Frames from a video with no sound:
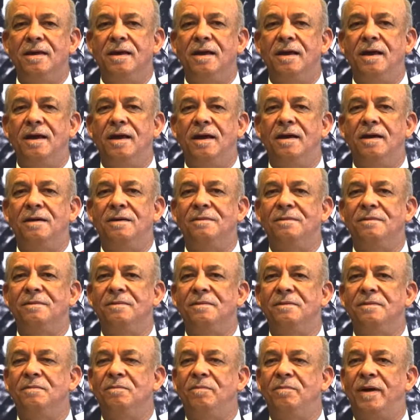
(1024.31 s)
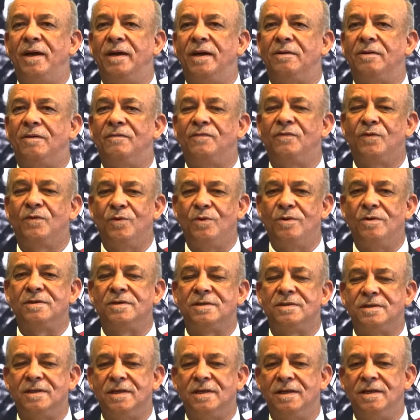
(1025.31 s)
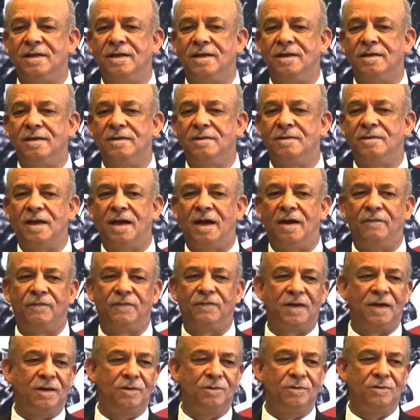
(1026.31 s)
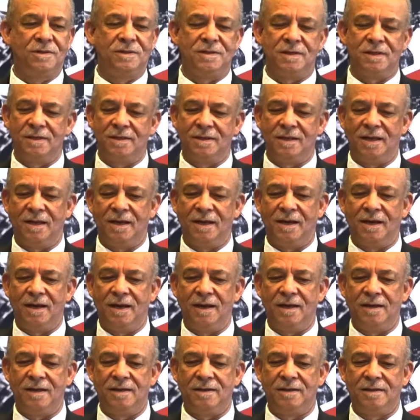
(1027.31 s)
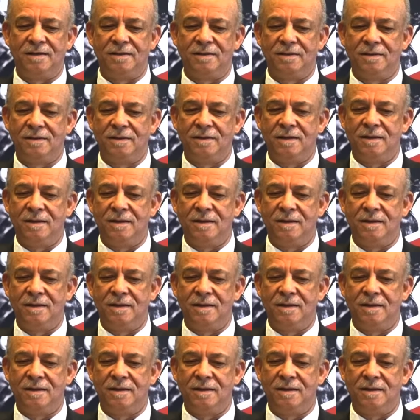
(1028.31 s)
But of course, they then, after losing their land,